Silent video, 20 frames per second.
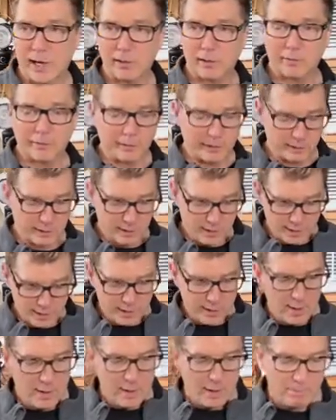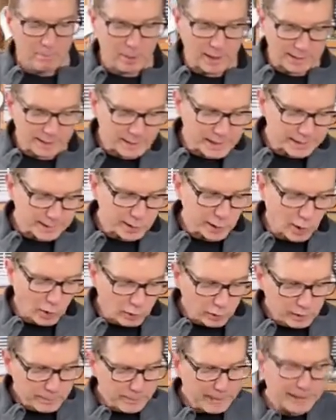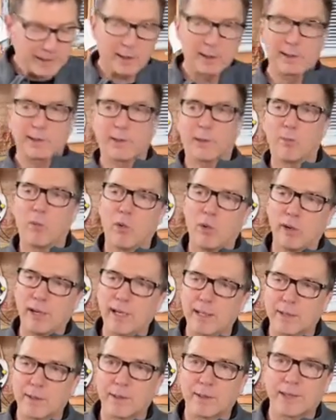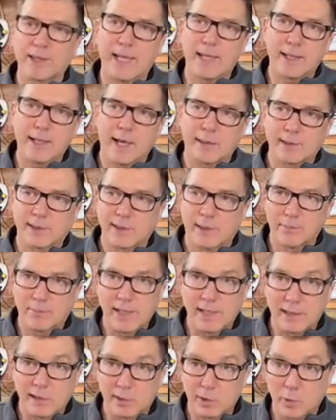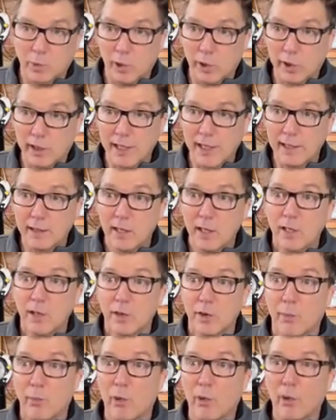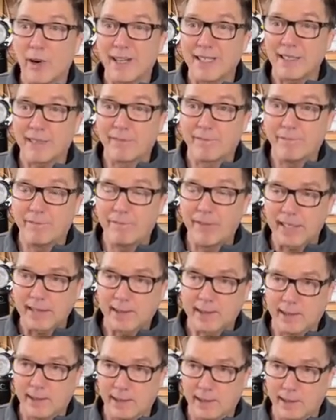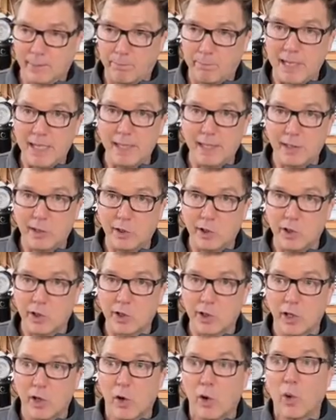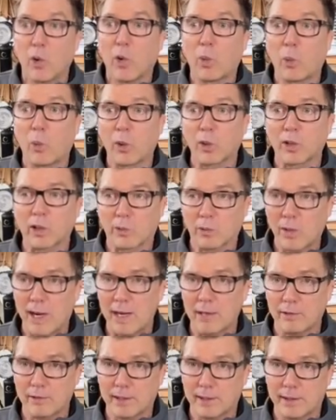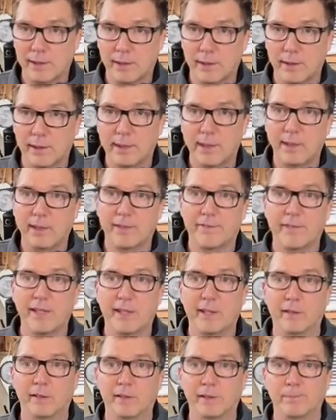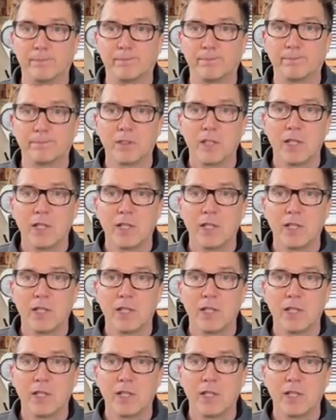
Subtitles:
photographer, but that's only because the more I understand how something is working, the more I could fix it in a pinch or work around it in the field.